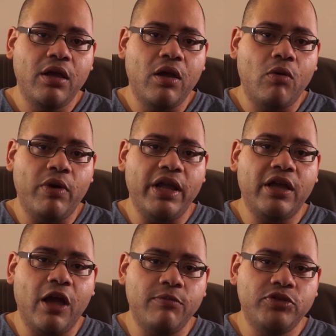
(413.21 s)
when it
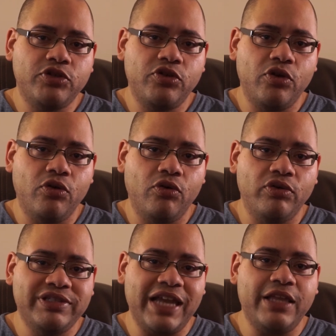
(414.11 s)
comes to
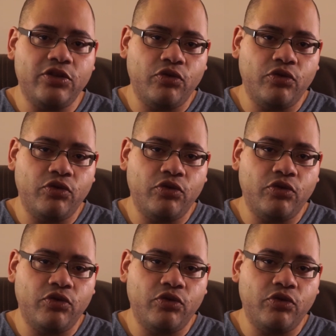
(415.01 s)
sending